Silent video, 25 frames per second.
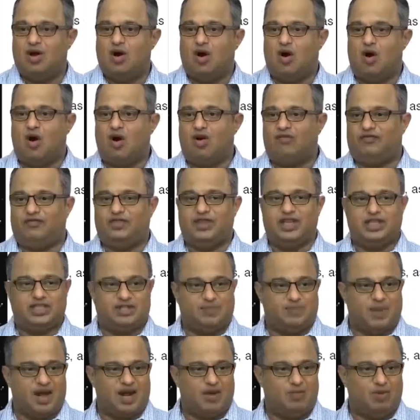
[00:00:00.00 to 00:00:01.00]
of these
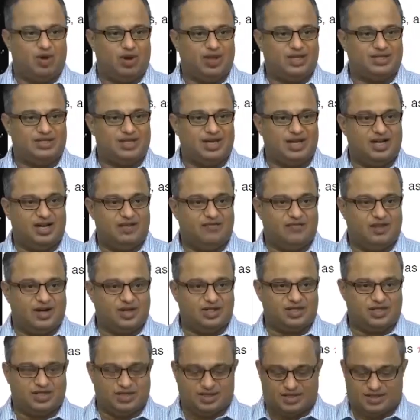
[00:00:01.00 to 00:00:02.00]
parabolic cylinder
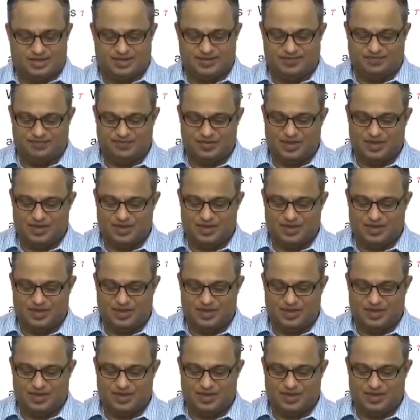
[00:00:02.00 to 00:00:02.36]
functions,